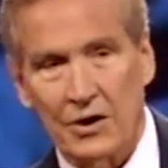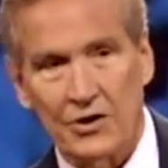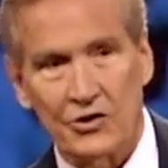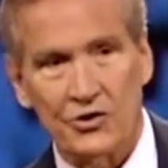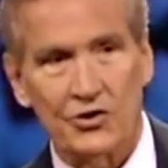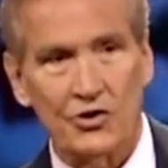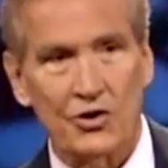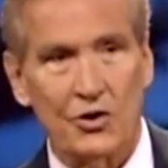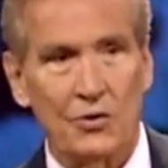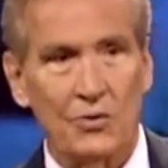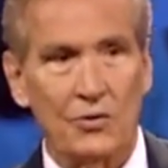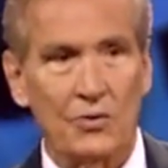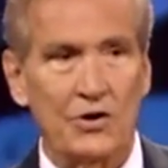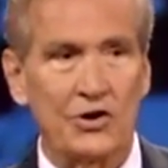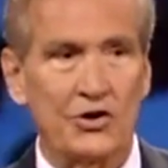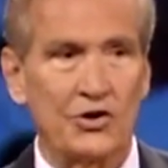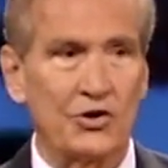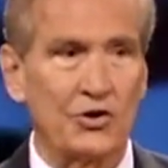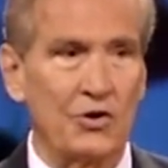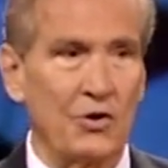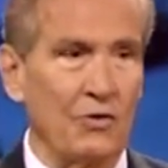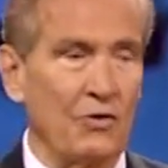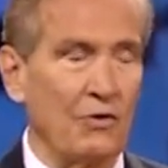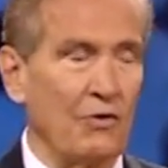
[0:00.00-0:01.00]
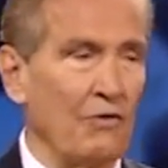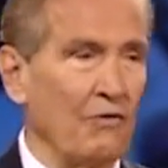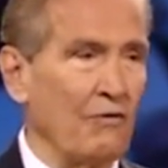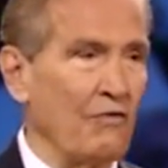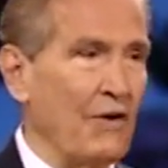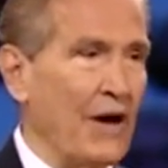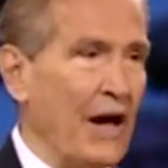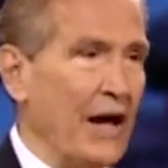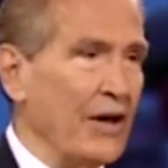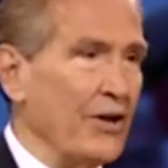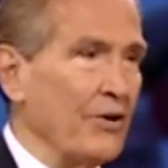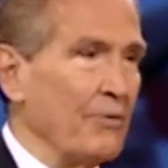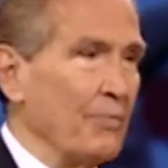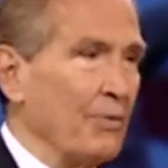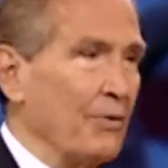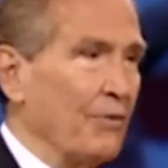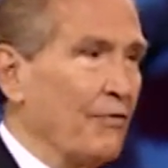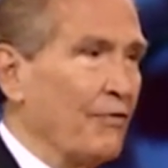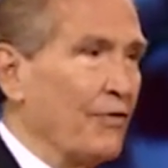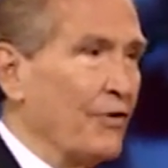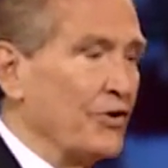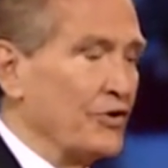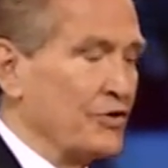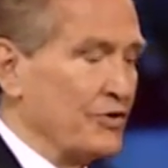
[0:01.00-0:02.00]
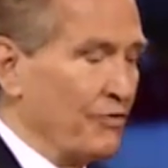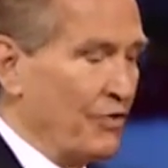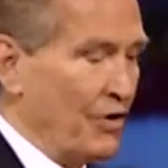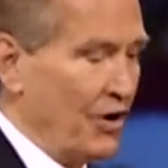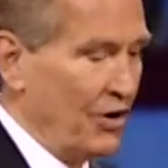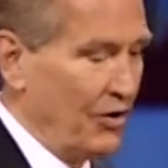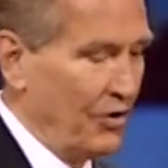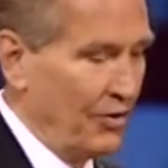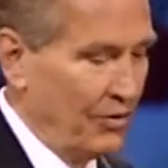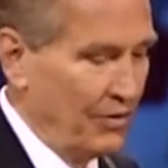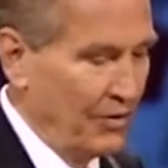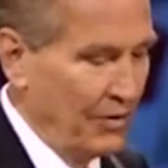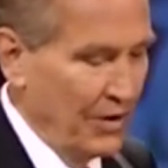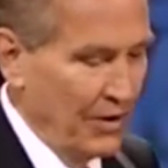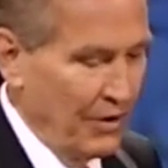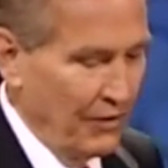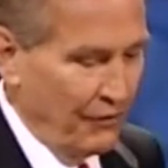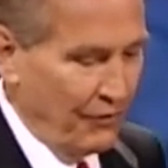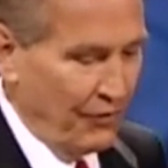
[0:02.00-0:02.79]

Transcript: a soul is so valuable, first of all,